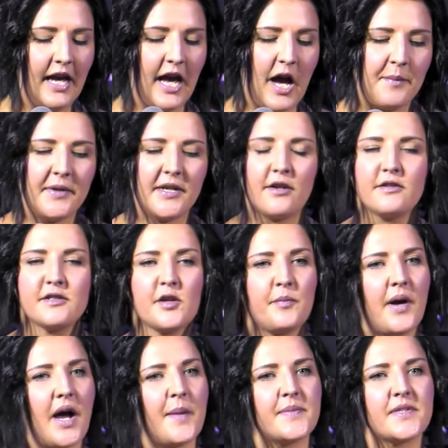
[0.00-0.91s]
and it also
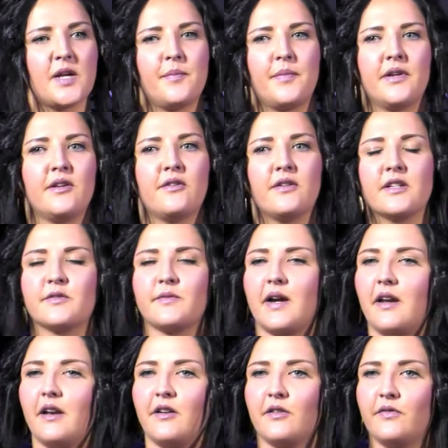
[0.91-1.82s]
pops up a notice
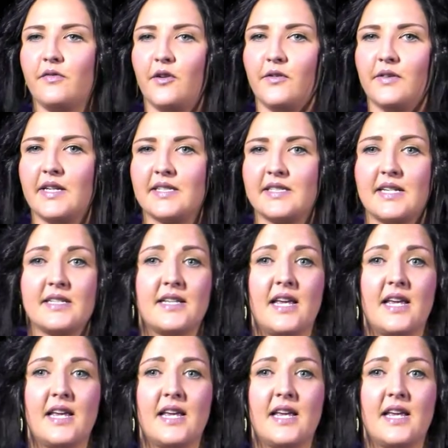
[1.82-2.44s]
right on your phone that says,